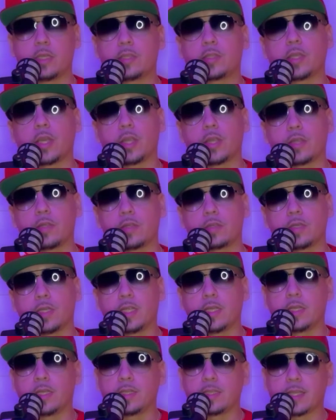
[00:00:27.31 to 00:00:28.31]
Third,
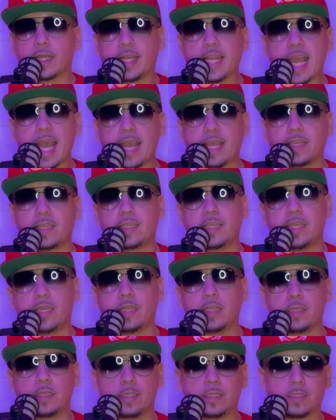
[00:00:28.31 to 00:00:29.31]
the Latin
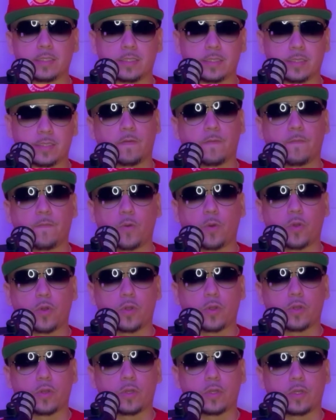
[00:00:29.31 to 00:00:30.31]
Kings.
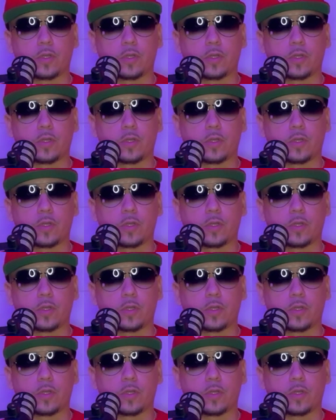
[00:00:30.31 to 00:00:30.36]
4.